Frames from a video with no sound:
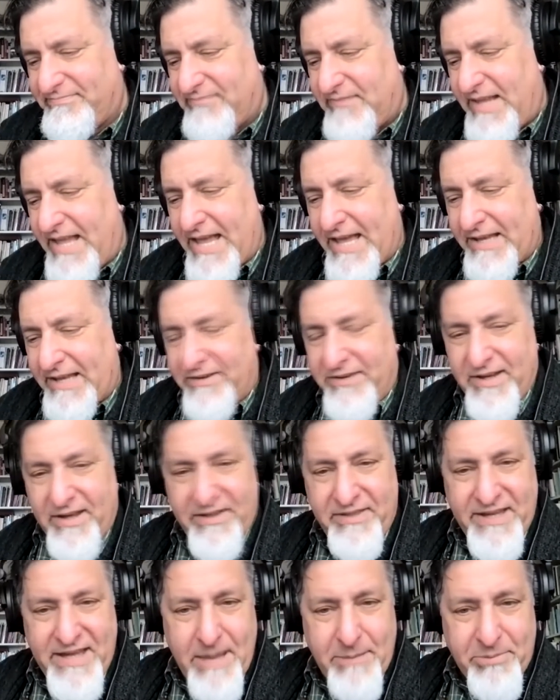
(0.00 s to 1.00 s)
And
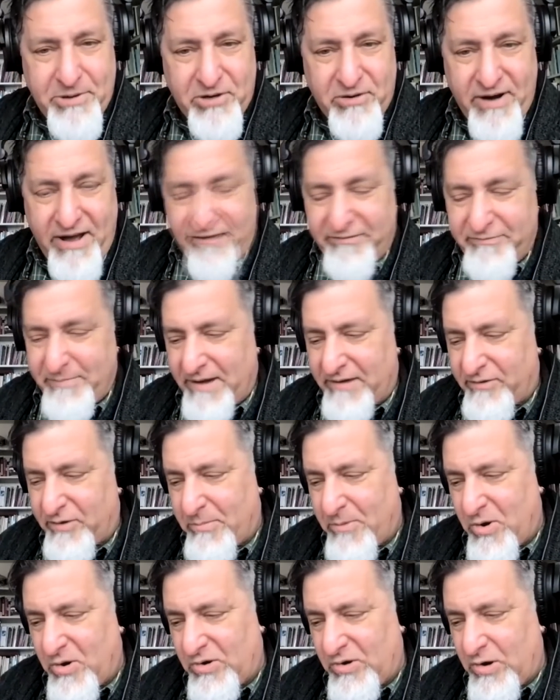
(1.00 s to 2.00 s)
the epigraph by
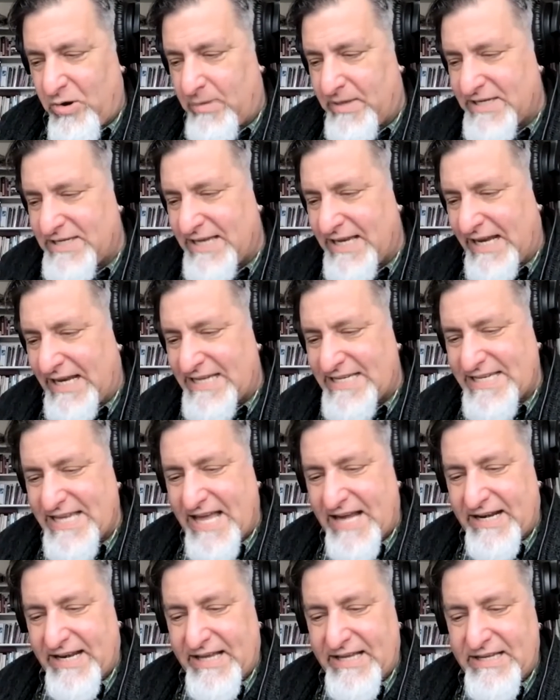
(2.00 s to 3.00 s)
Ramon Gomez de la
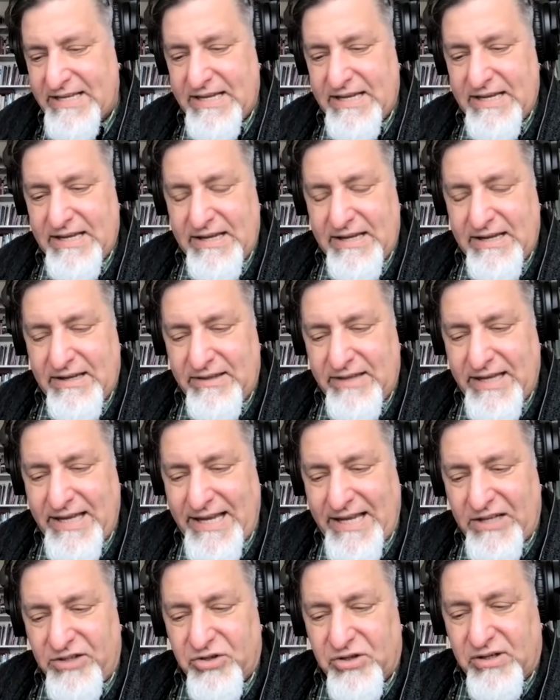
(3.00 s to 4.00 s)
Serna, the
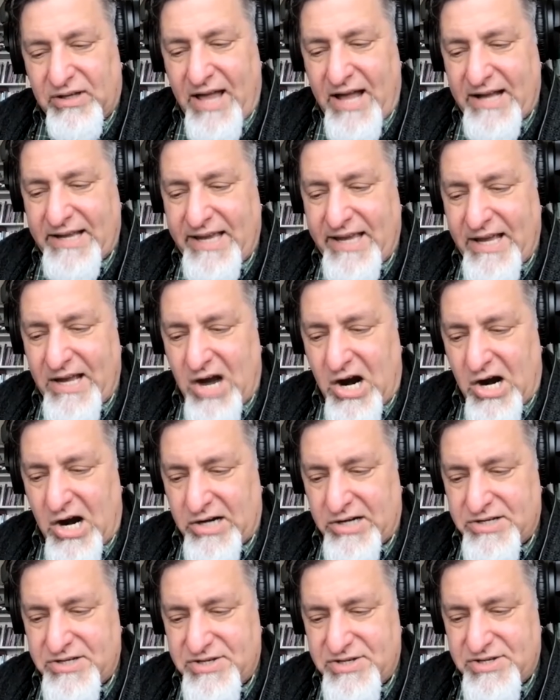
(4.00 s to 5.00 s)
interlocking
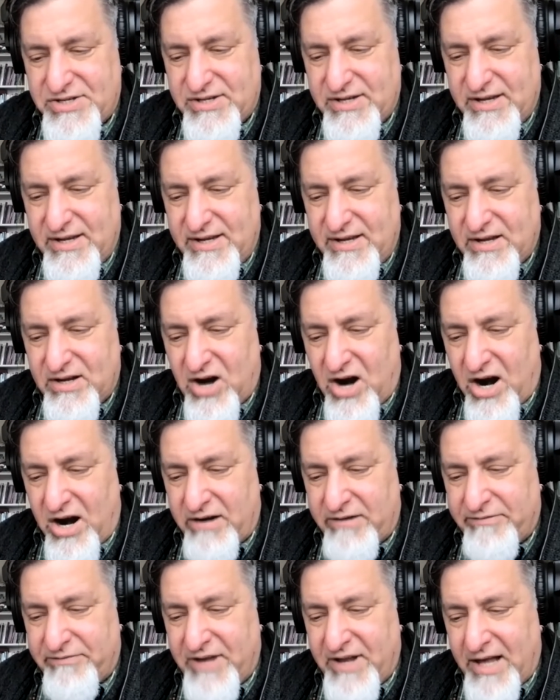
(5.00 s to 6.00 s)
hearts
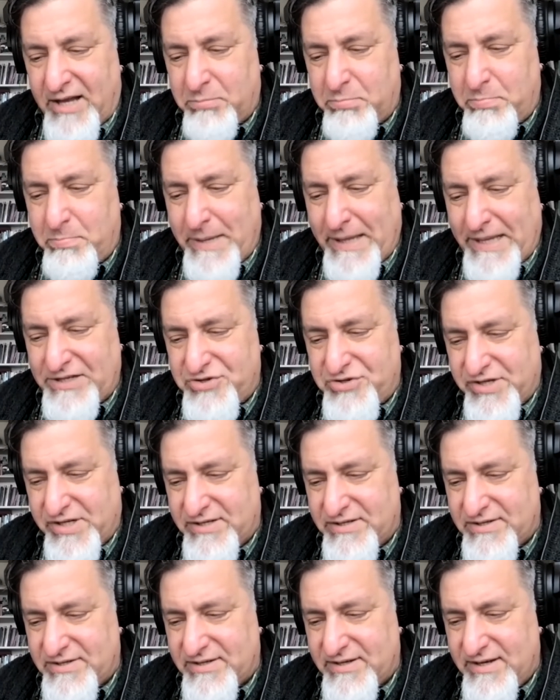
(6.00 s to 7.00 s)
carved on
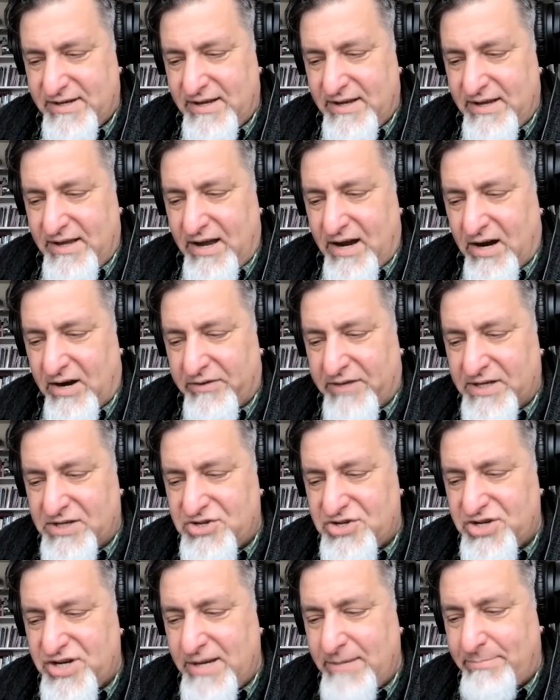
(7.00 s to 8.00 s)
benches are the
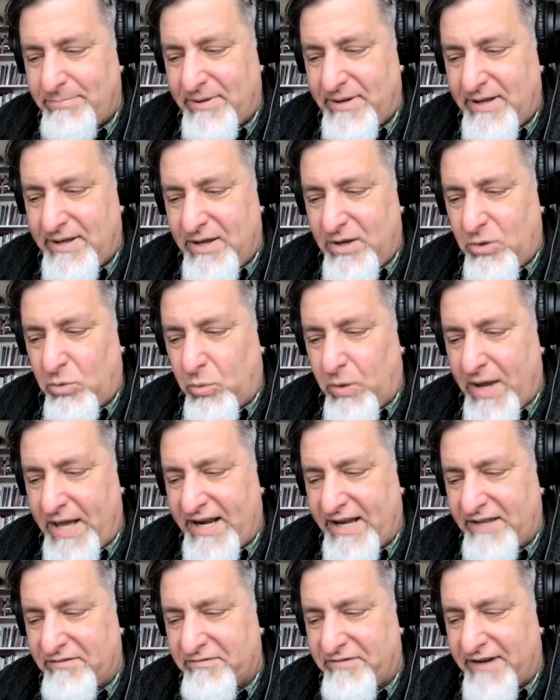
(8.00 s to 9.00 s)
cheap
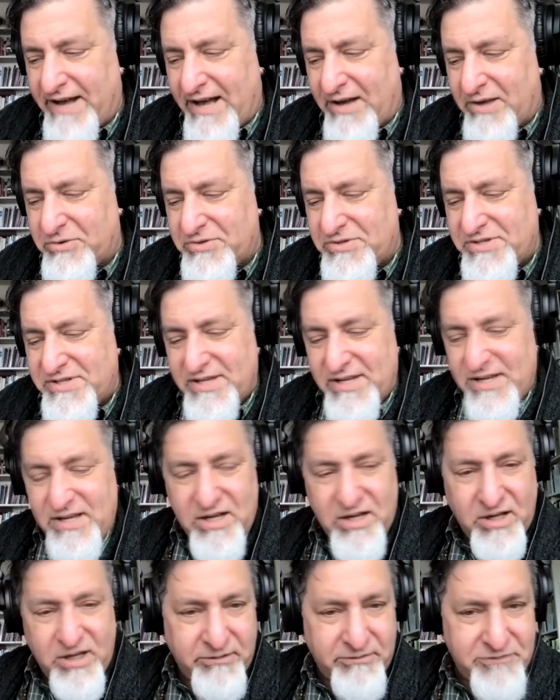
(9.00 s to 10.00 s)
wedding vows
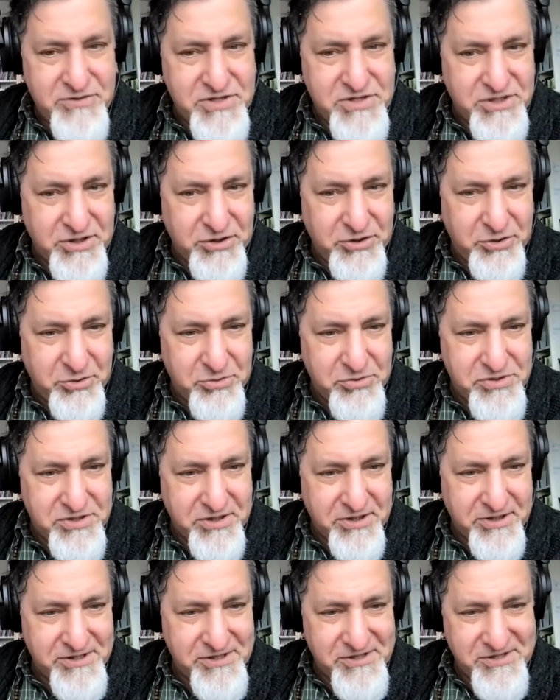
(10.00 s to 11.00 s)
of
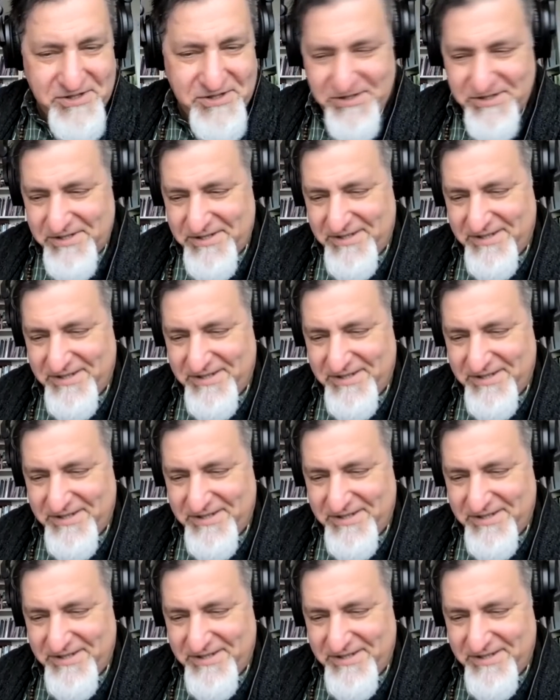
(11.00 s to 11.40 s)
seducers.